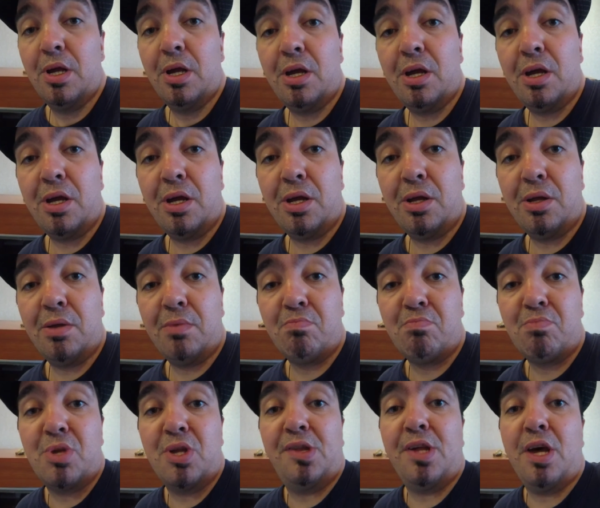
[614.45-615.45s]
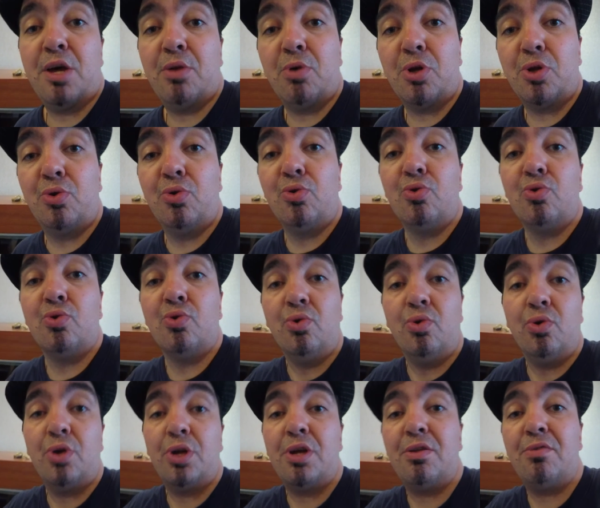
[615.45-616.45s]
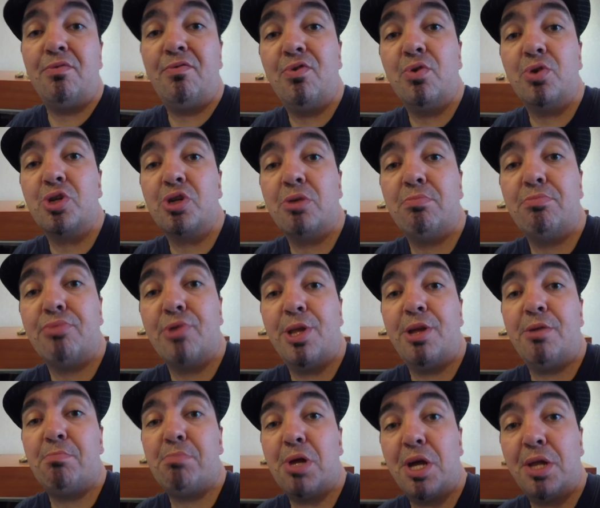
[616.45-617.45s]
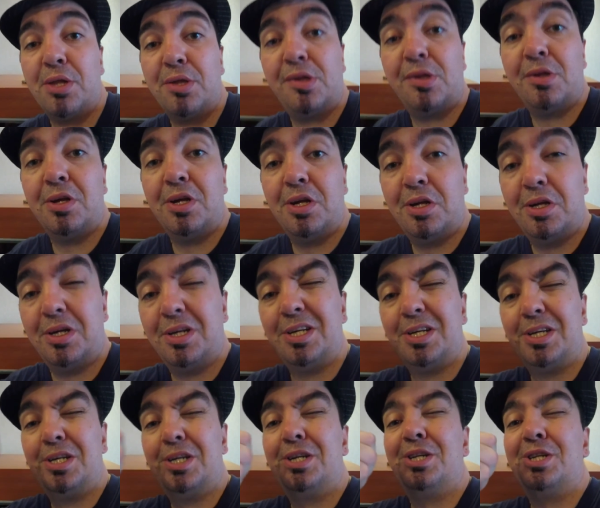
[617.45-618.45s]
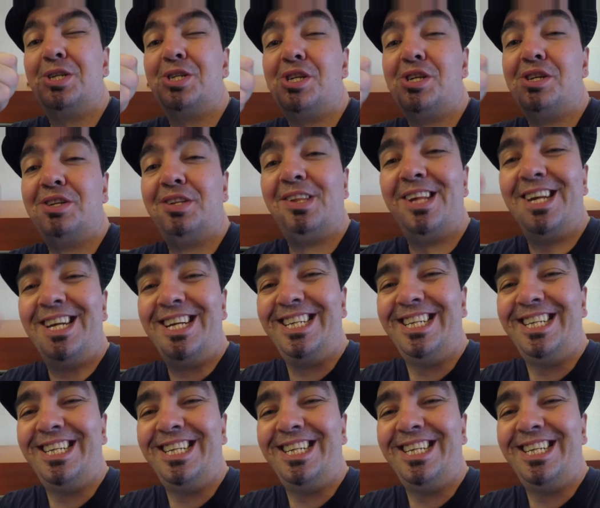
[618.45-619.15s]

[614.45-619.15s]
and decide what to do in future breeding plans. Cheers!